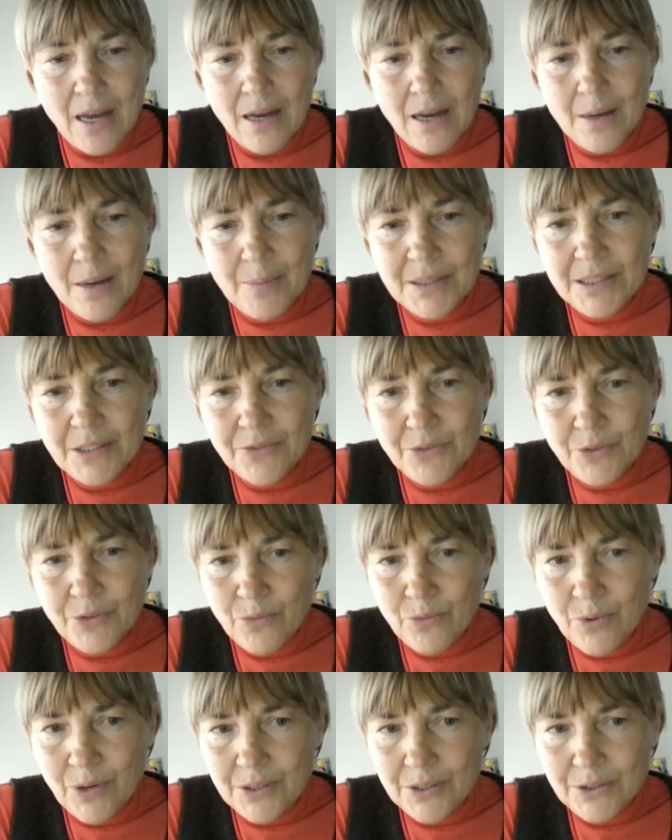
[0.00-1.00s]
But if you
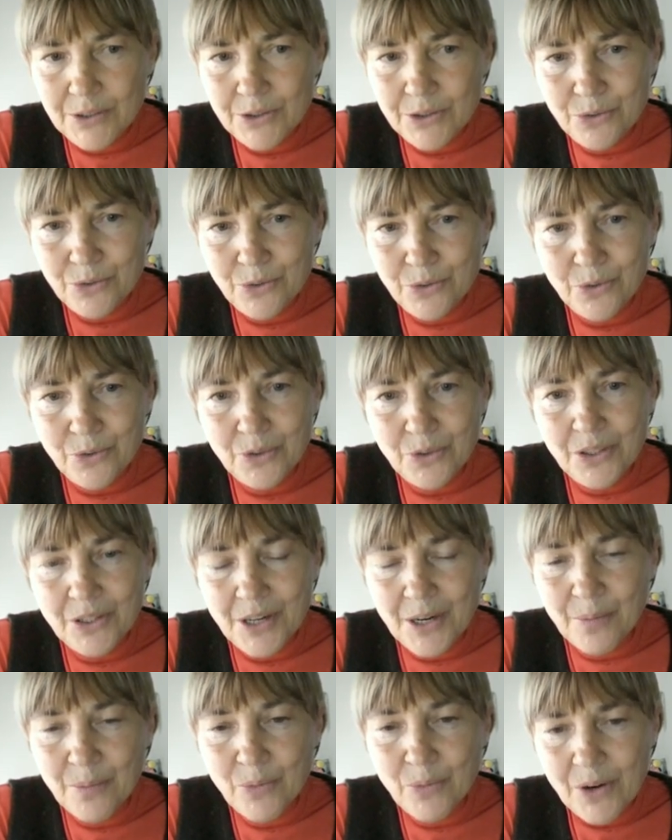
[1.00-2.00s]
want to
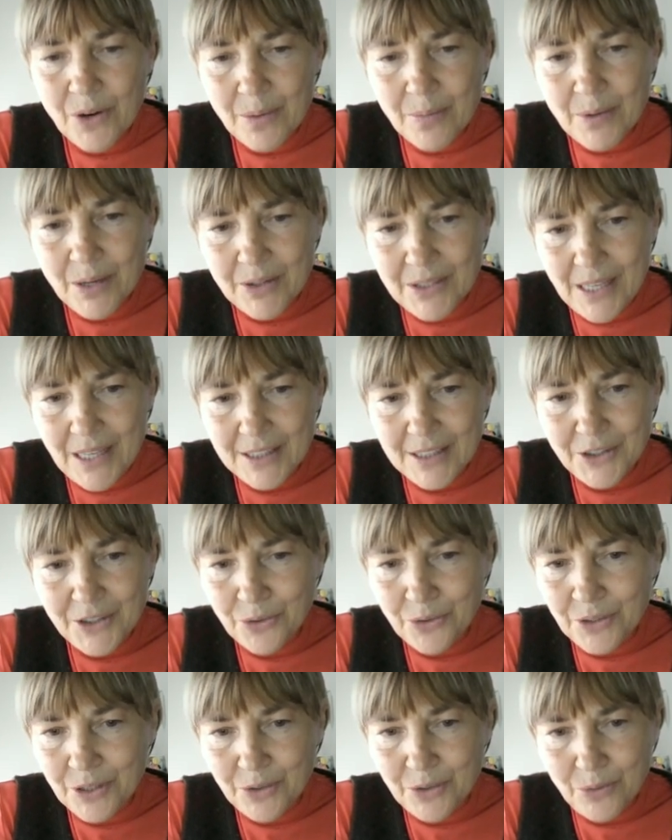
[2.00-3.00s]
learn more about that,
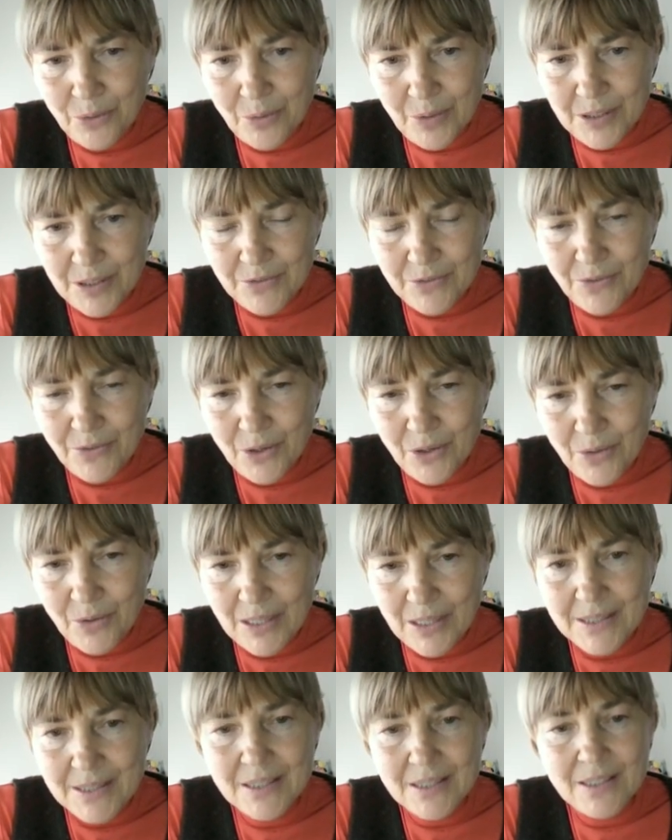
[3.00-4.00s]
you can always follow
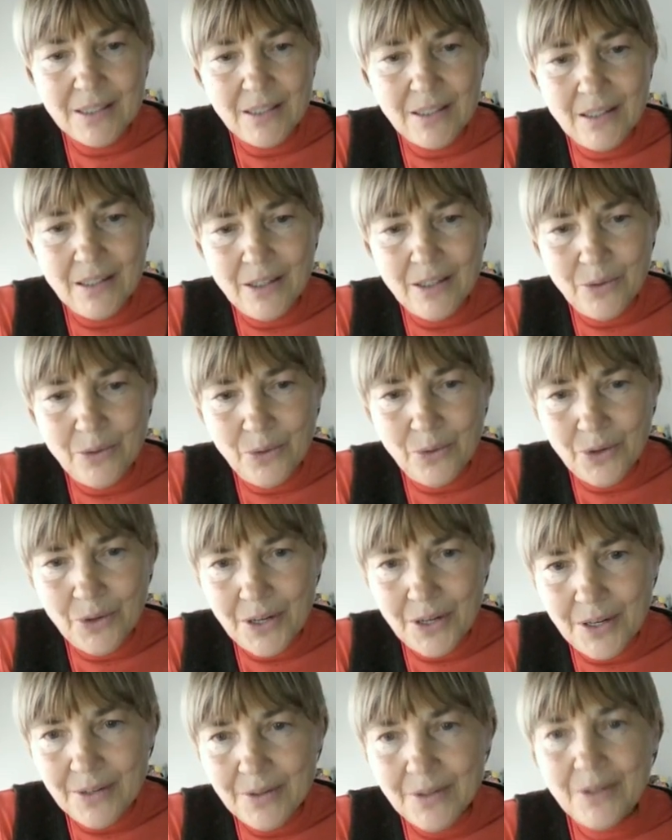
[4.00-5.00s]
us
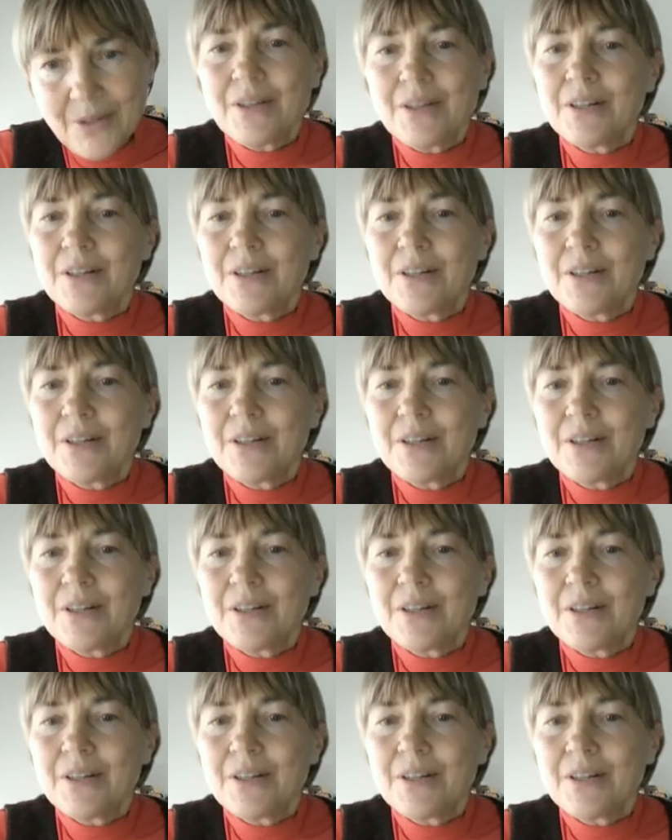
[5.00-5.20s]
or